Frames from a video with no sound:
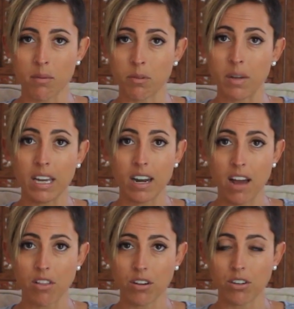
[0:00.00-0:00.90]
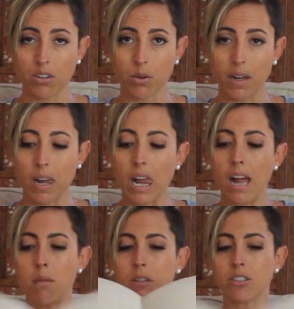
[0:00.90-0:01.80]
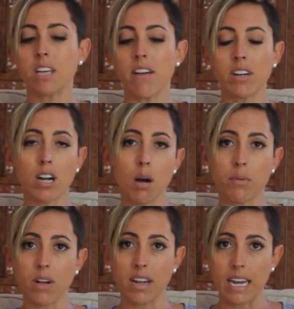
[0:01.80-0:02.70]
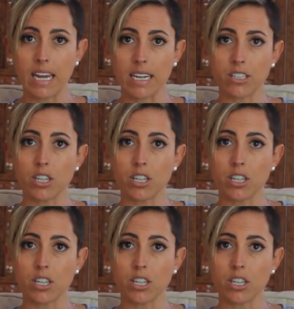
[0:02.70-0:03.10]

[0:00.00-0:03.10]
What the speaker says: depending on how long you do it, but just having a couple on hand